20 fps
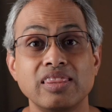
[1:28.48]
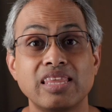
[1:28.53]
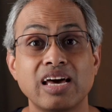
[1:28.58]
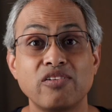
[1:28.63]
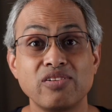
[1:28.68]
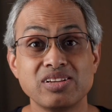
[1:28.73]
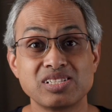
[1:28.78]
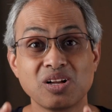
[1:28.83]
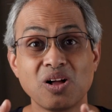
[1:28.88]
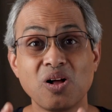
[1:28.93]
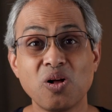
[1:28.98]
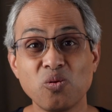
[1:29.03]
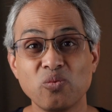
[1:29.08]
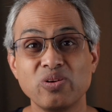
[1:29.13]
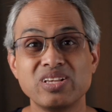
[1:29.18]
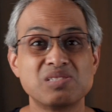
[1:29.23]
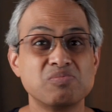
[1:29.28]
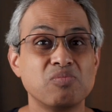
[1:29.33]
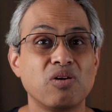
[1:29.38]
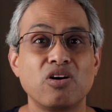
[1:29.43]
There is
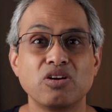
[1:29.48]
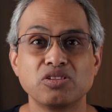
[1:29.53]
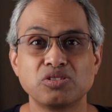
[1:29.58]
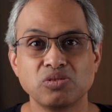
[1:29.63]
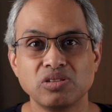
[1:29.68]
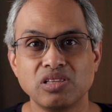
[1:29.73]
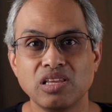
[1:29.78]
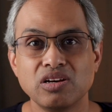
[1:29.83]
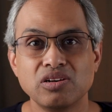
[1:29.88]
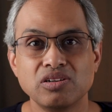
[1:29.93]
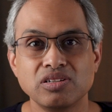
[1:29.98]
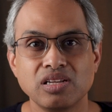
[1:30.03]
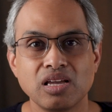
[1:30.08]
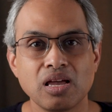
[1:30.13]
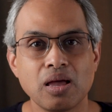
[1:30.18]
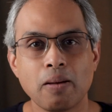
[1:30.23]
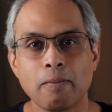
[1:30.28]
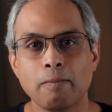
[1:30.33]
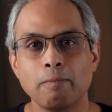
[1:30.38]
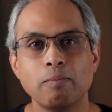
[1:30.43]
always more to learn,
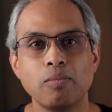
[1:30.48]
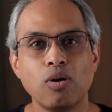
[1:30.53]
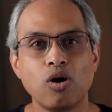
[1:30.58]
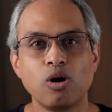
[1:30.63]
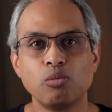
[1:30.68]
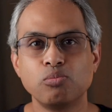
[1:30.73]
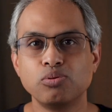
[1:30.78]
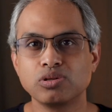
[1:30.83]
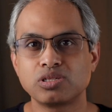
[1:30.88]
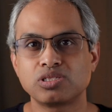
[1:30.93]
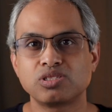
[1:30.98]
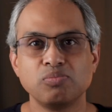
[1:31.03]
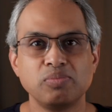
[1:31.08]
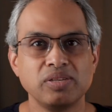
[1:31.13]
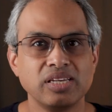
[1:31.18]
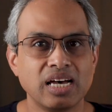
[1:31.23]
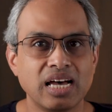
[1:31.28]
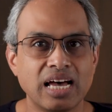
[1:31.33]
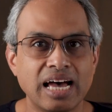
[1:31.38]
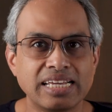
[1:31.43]
more books to
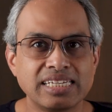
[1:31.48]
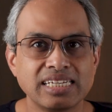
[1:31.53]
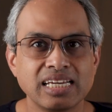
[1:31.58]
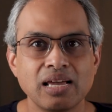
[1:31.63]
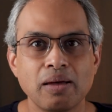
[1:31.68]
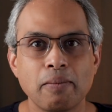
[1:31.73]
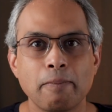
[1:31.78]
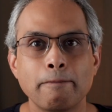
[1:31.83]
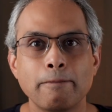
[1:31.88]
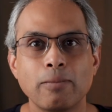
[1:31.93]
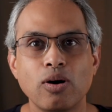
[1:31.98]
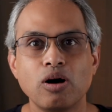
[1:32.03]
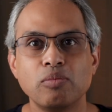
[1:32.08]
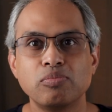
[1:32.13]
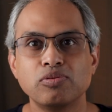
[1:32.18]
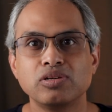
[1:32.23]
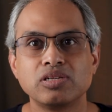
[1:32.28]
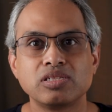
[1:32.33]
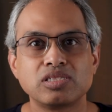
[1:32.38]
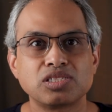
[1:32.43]
be added, more
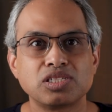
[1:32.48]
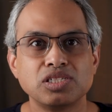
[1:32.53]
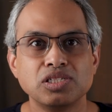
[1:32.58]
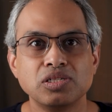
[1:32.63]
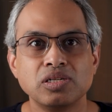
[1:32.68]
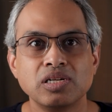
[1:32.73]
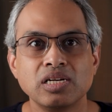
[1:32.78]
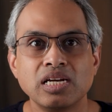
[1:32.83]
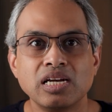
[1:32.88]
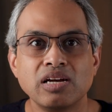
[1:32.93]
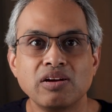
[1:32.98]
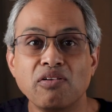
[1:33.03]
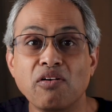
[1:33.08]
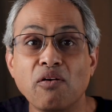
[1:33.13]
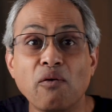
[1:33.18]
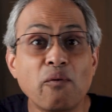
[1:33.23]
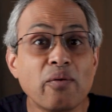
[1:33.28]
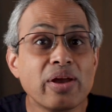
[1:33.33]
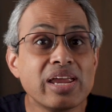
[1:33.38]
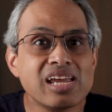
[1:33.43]
books to
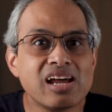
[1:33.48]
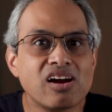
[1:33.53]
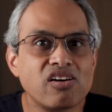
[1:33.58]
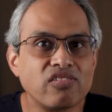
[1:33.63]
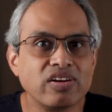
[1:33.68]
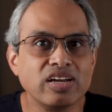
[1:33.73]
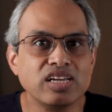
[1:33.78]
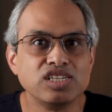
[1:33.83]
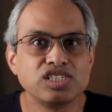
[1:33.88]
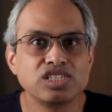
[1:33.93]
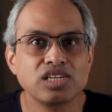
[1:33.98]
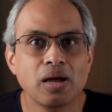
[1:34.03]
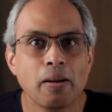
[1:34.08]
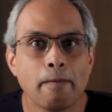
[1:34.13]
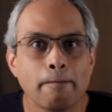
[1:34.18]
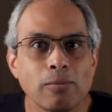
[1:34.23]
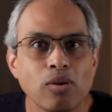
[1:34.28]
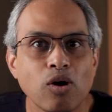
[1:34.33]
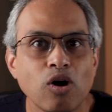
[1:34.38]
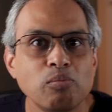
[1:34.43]
rearrange,
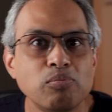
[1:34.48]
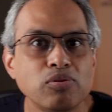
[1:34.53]
more